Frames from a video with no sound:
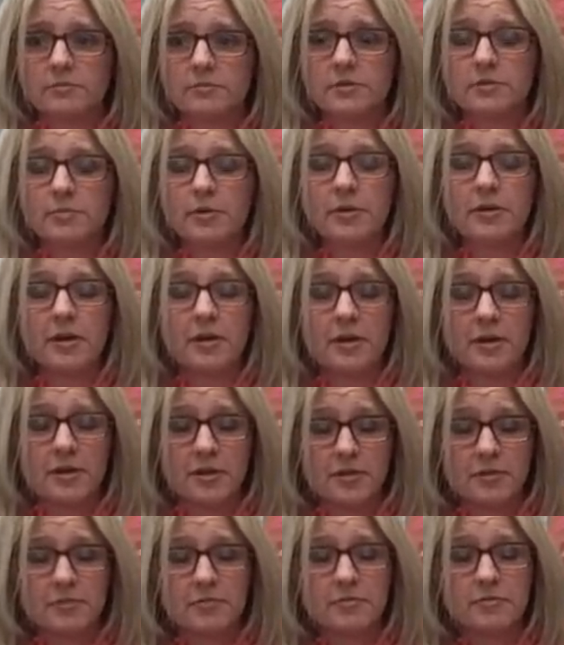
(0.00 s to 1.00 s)
Speaking
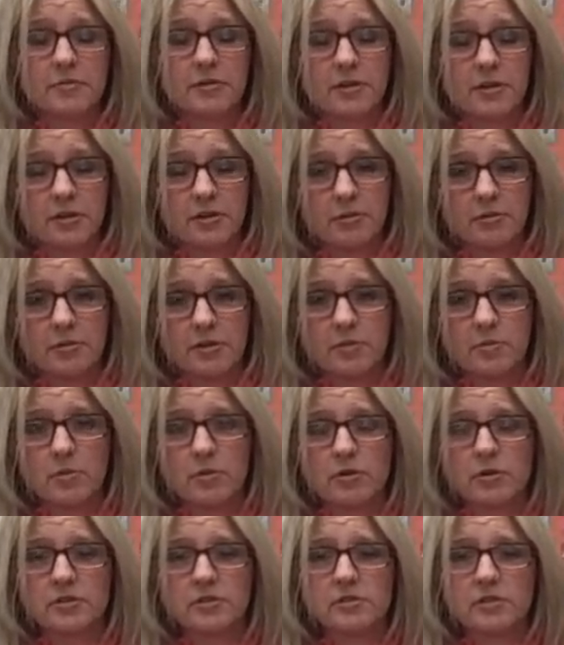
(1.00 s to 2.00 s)
of the Kindle
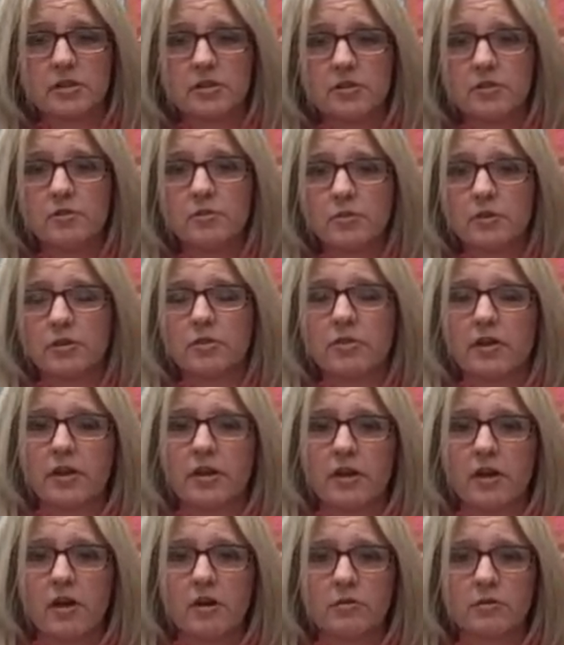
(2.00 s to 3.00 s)
ebooks, I do want to
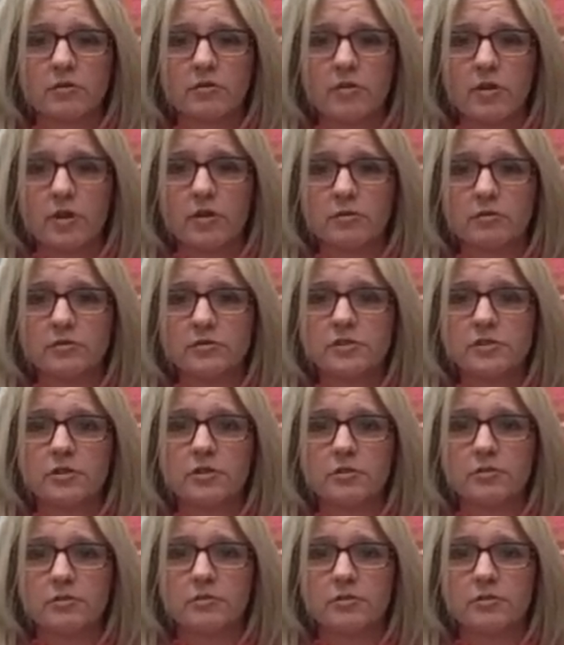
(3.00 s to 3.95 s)
thank all of those who